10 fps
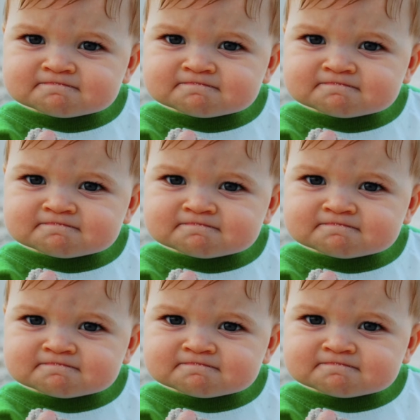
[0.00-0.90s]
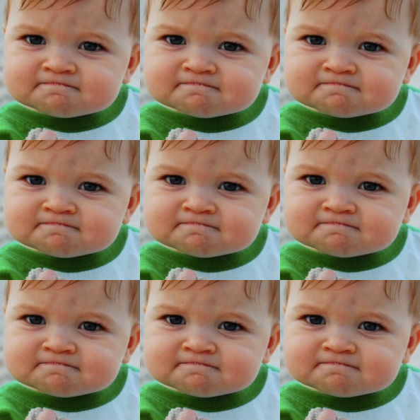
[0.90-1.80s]

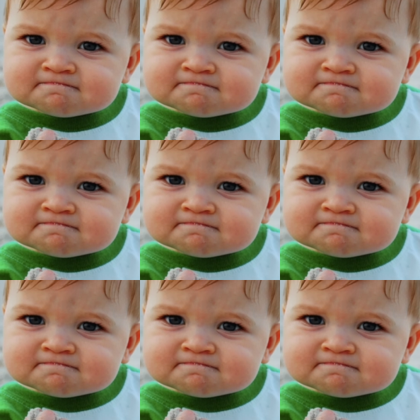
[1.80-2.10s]
Nobody speaks.